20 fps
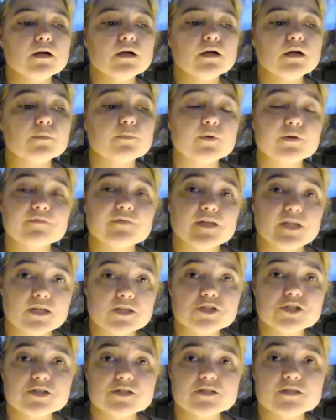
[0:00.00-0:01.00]

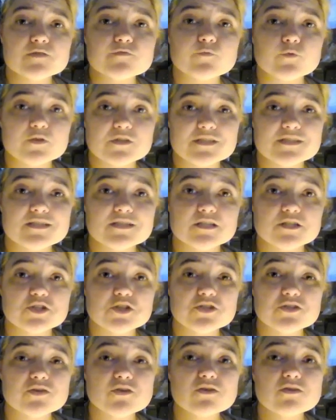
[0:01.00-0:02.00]
abbreviations for the
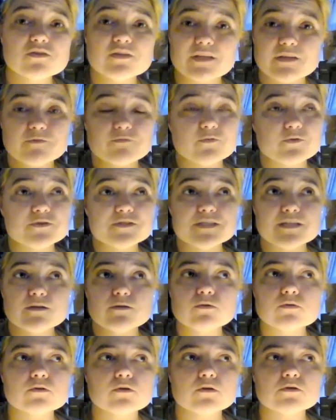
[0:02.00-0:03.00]
stitches are. Like for
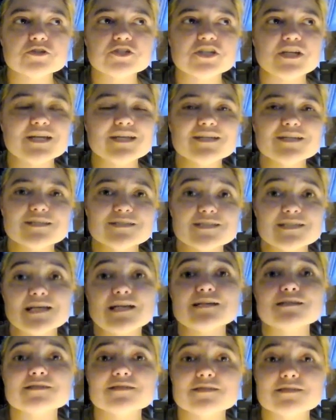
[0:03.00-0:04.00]
single crochet, it's
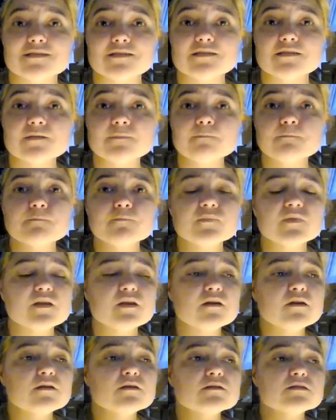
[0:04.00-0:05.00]
SC.
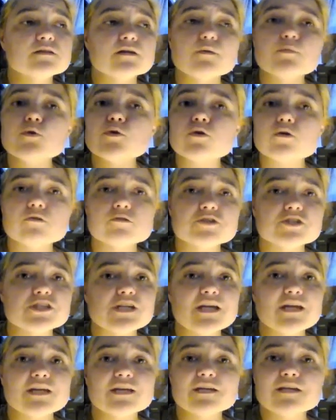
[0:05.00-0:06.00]
Double
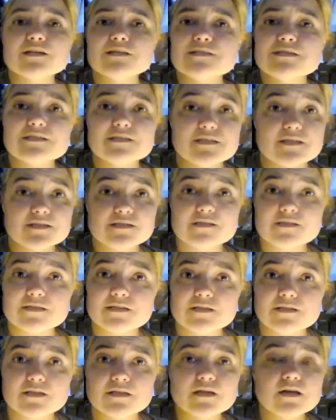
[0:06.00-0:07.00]
crochet, it's
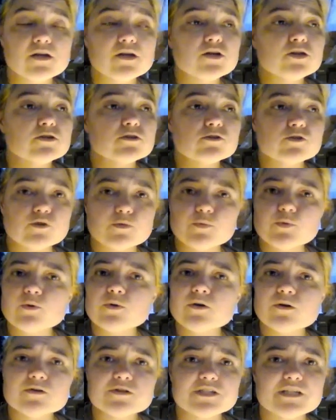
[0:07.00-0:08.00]
DC. Triple
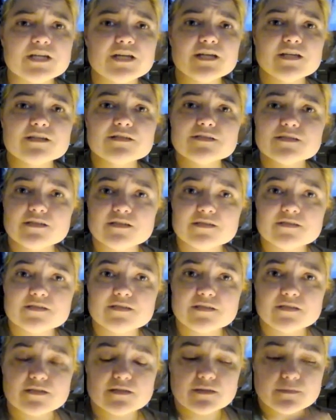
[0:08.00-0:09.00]
crochet,
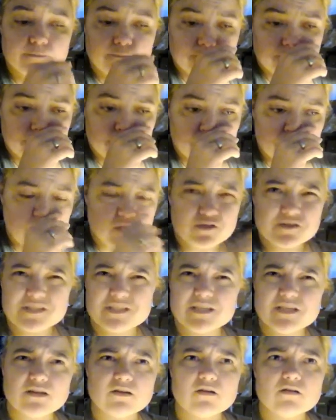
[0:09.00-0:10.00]
TC or
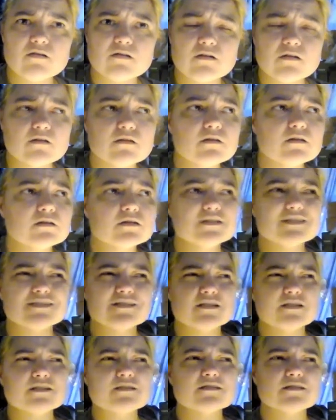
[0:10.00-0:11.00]
TR.
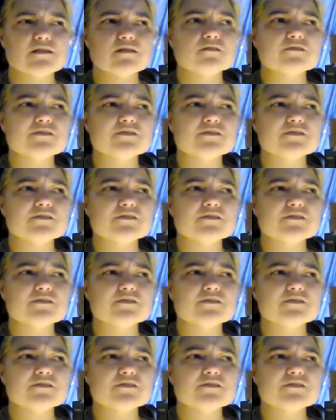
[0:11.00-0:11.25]
It's TC or